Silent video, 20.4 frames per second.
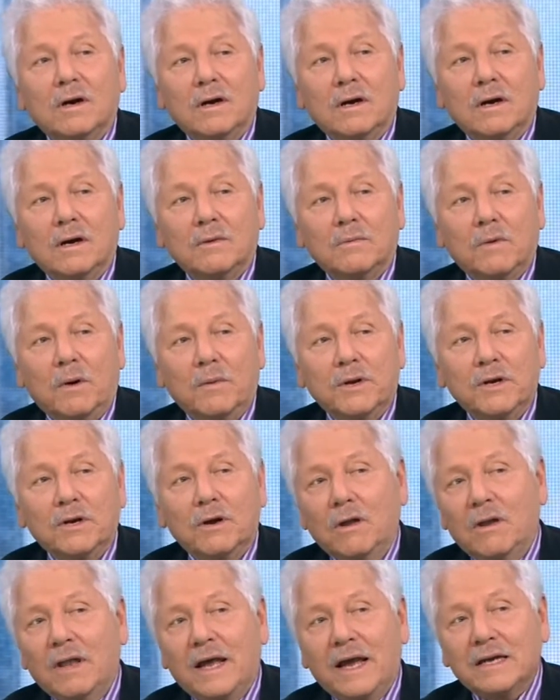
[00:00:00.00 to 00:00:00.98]
on what we
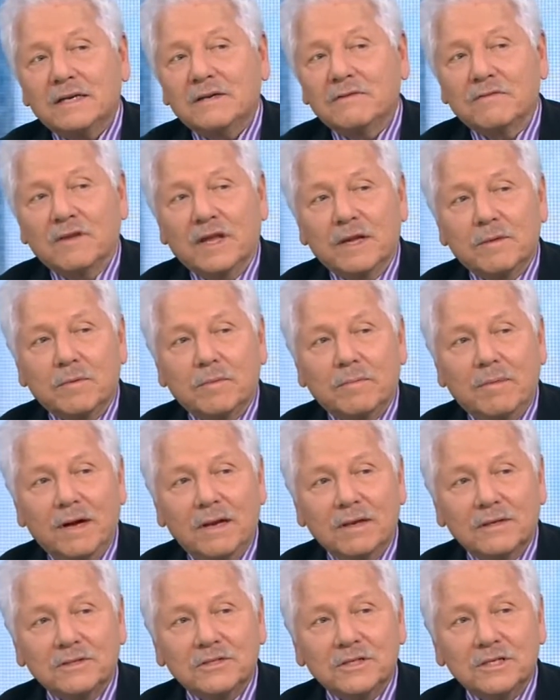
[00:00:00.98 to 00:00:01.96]
call active labor
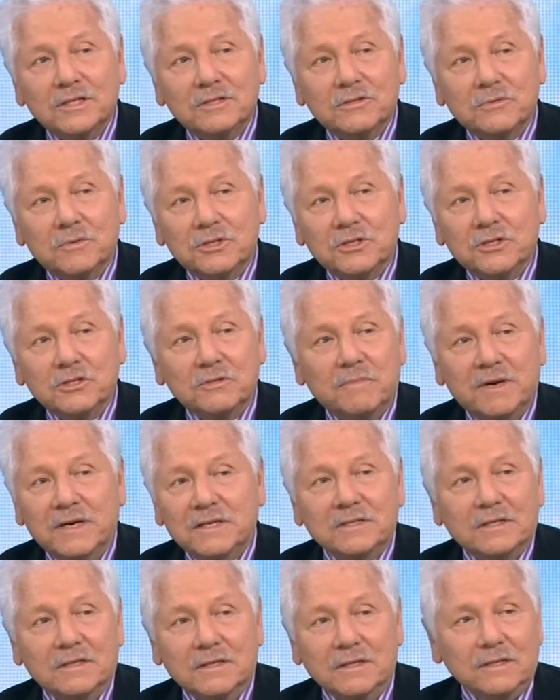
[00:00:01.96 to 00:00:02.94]
policies, which is
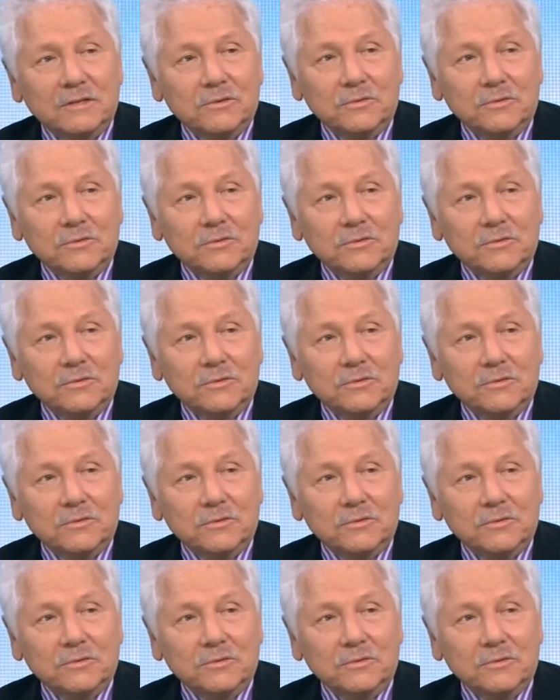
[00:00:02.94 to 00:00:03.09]
basically the